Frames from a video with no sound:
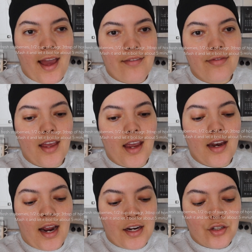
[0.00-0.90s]
and
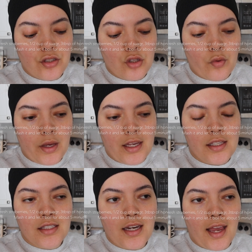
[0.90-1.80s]
then I just
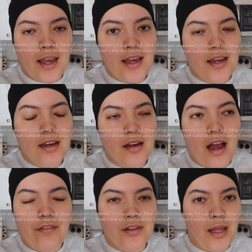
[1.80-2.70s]
squeezed a
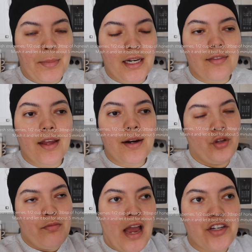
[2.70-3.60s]
half a lemon in there.
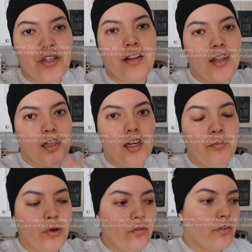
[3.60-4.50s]
You mash it and then let it
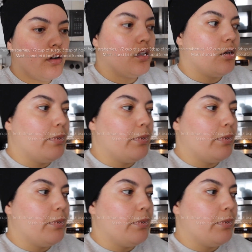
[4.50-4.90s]
boil for a little